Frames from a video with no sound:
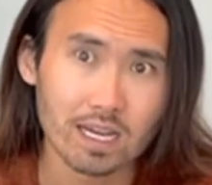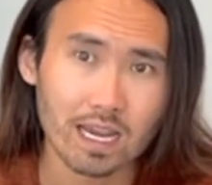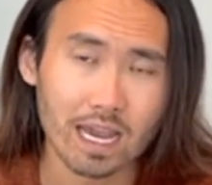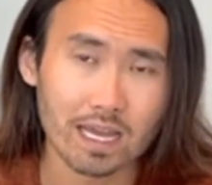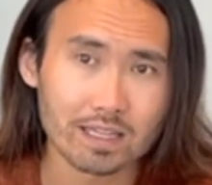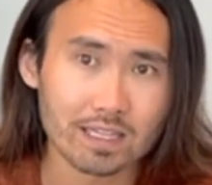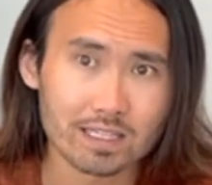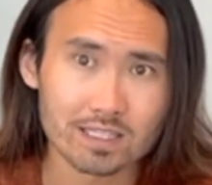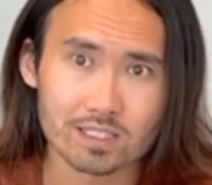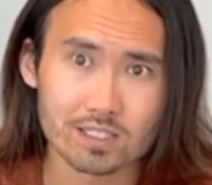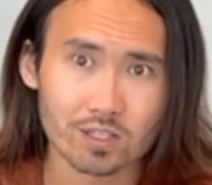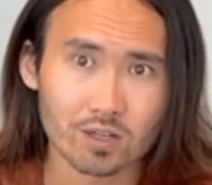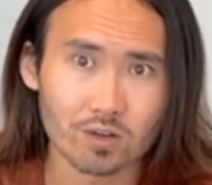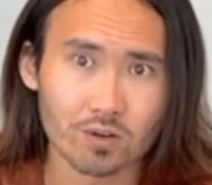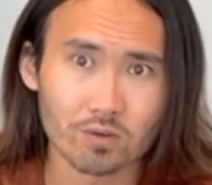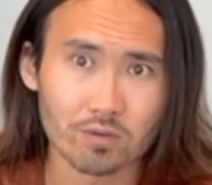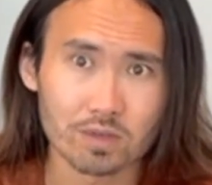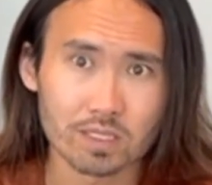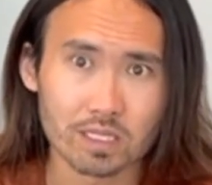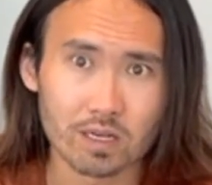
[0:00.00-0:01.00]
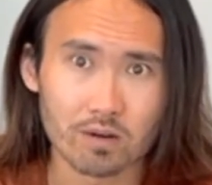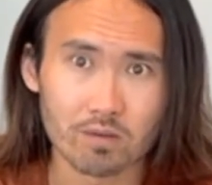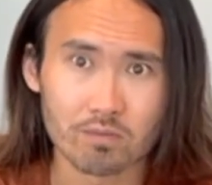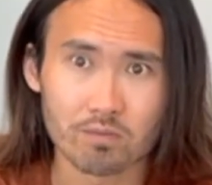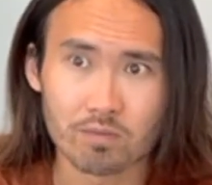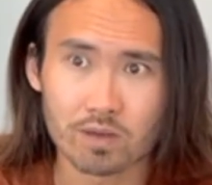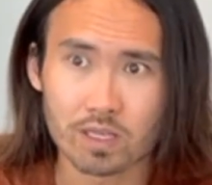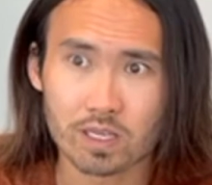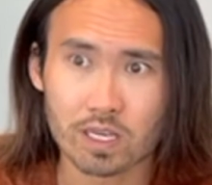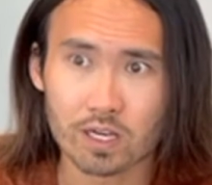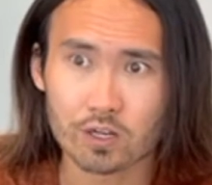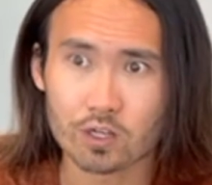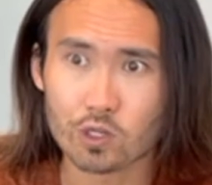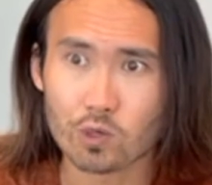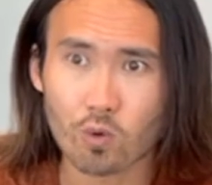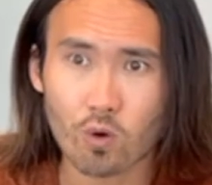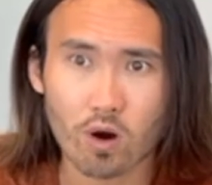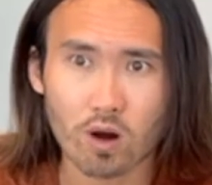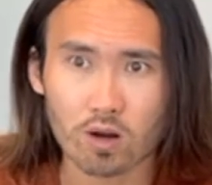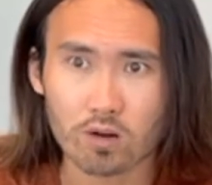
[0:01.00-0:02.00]
And then so, you know, here
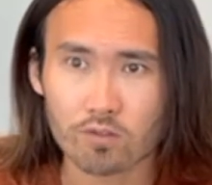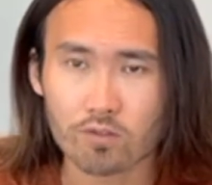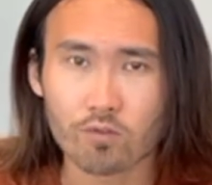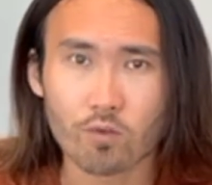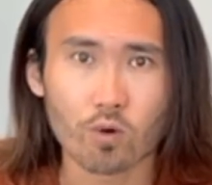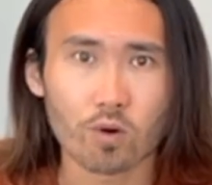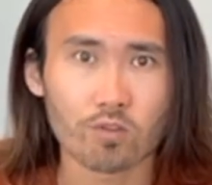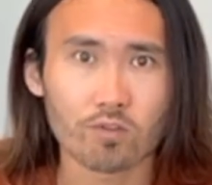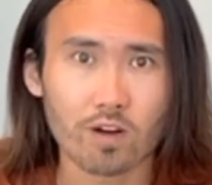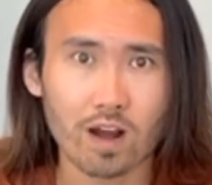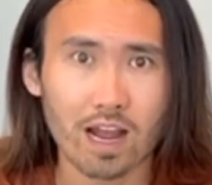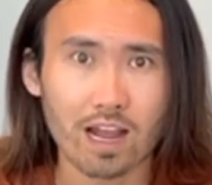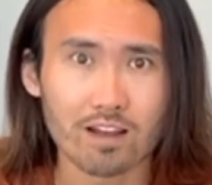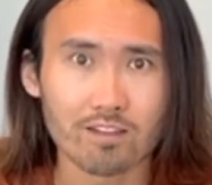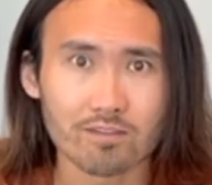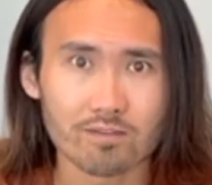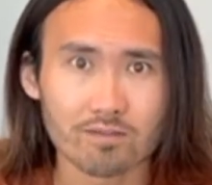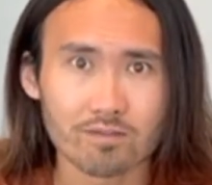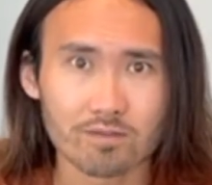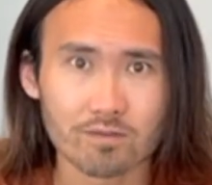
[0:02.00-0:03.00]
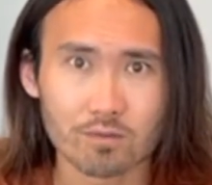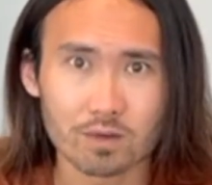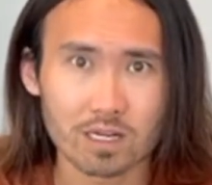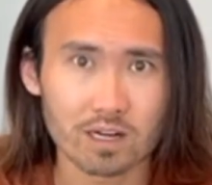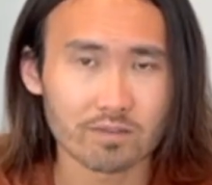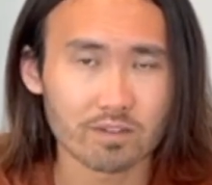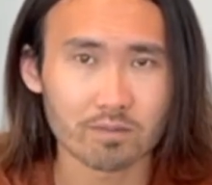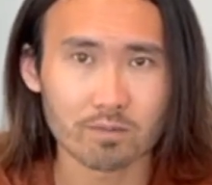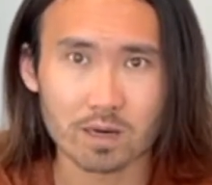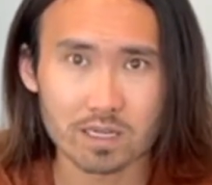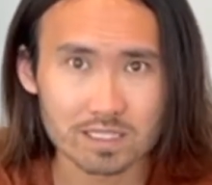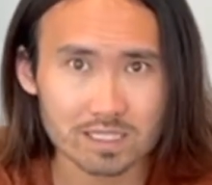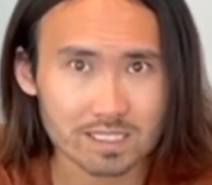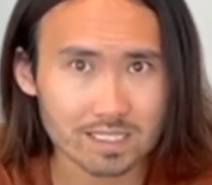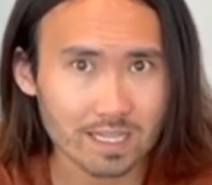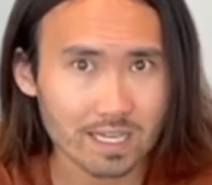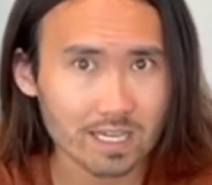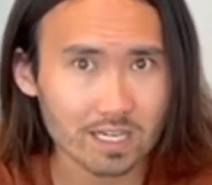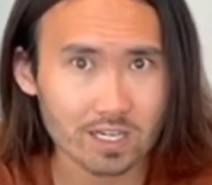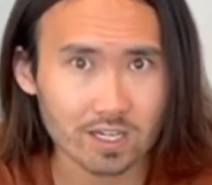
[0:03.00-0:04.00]
you are four, five, whatever
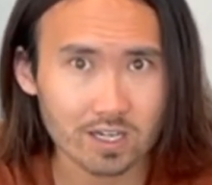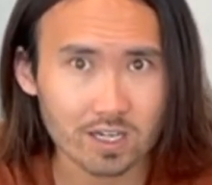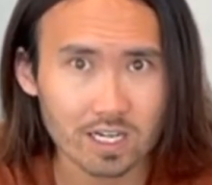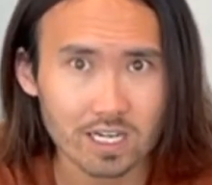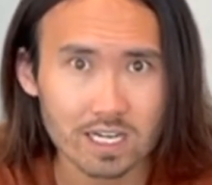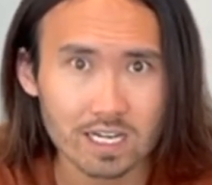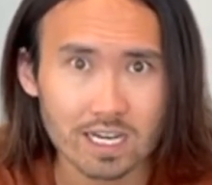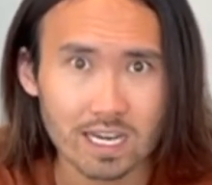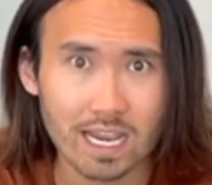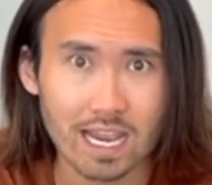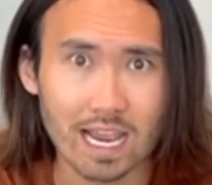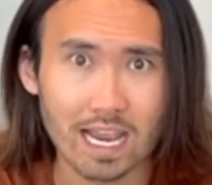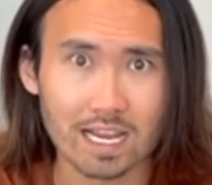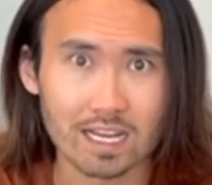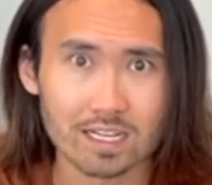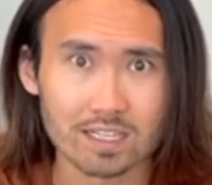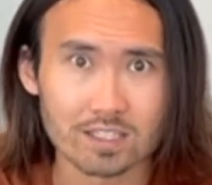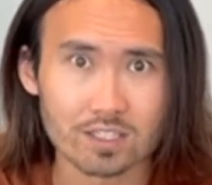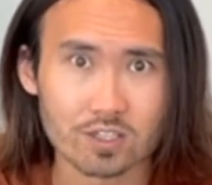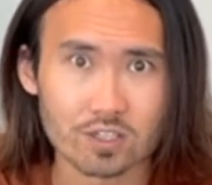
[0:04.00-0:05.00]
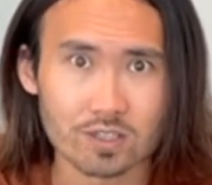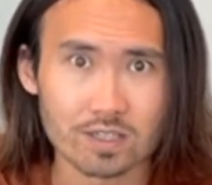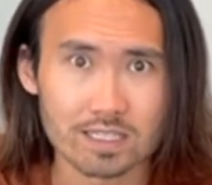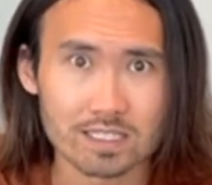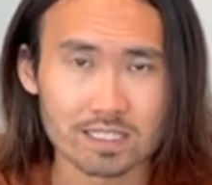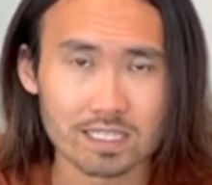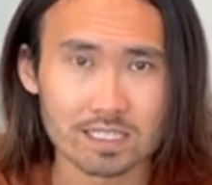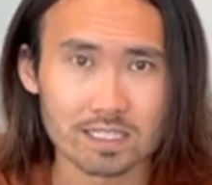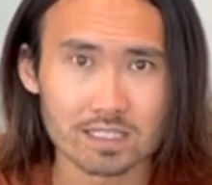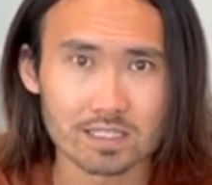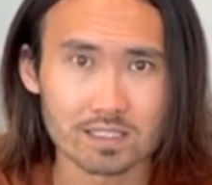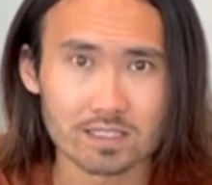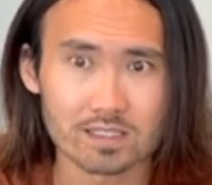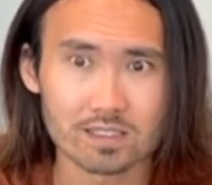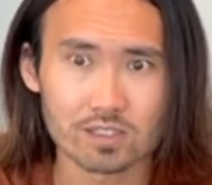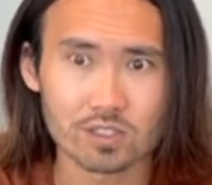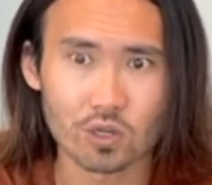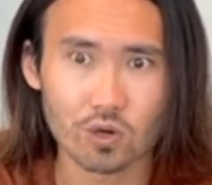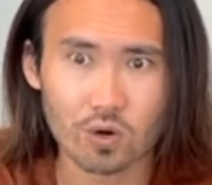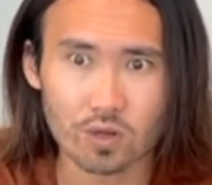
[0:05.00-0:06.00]
months later, and your listing is
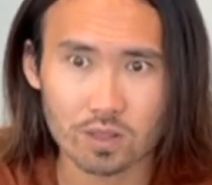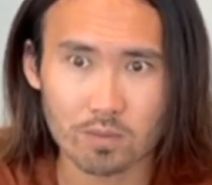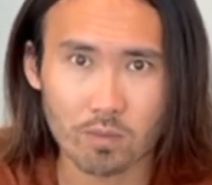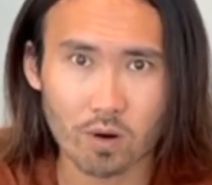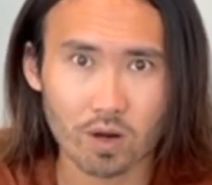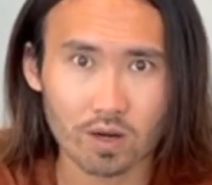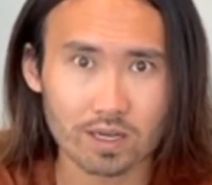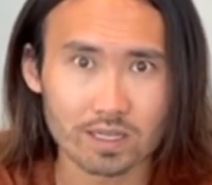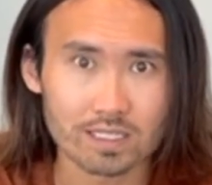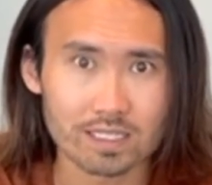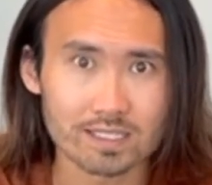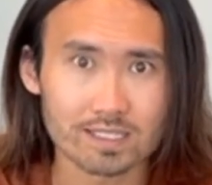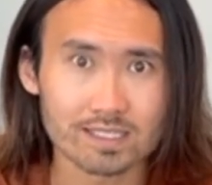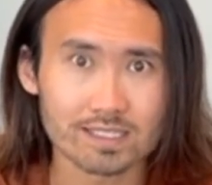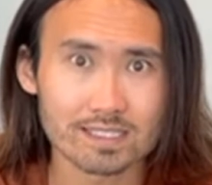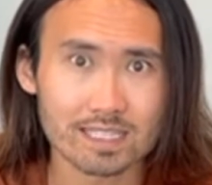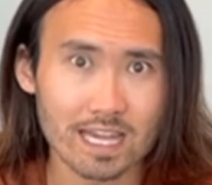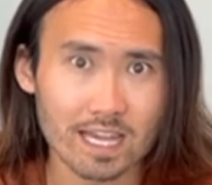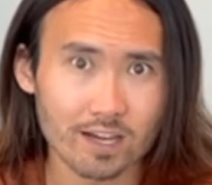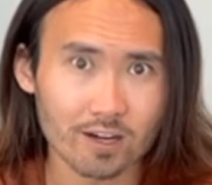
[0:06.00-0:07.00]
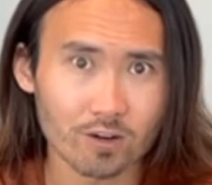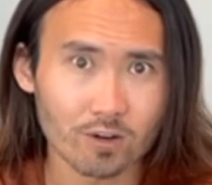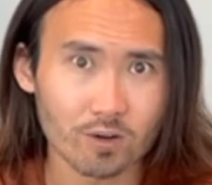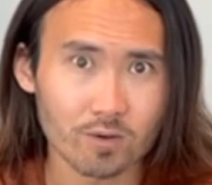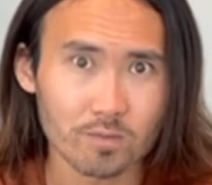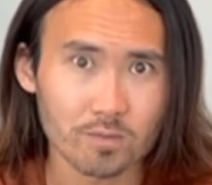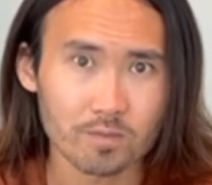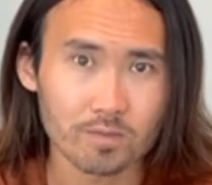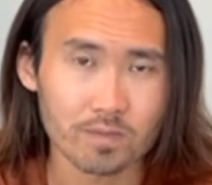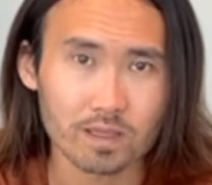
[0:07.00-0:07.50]
still on the market, it's stale.